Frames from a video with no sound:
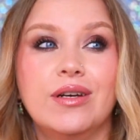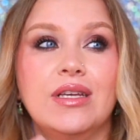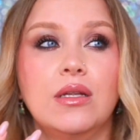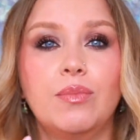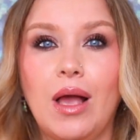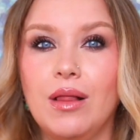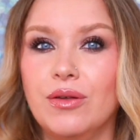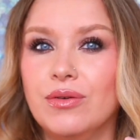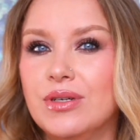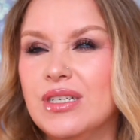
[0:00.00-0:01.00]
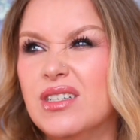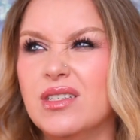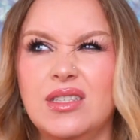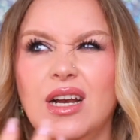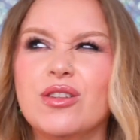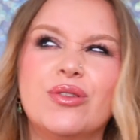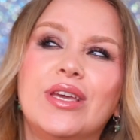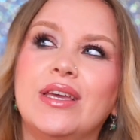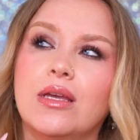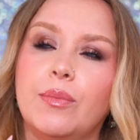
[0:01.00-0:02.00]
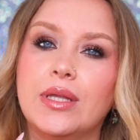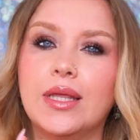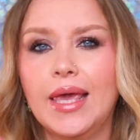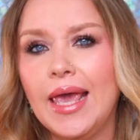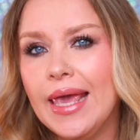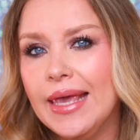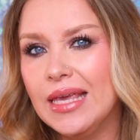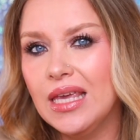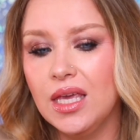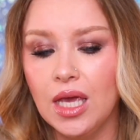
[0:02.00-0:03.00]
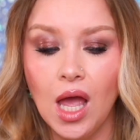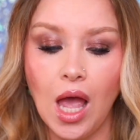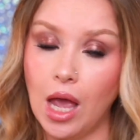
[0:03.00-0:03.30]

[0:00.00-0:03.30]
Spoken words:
it might start looking a bit cakey.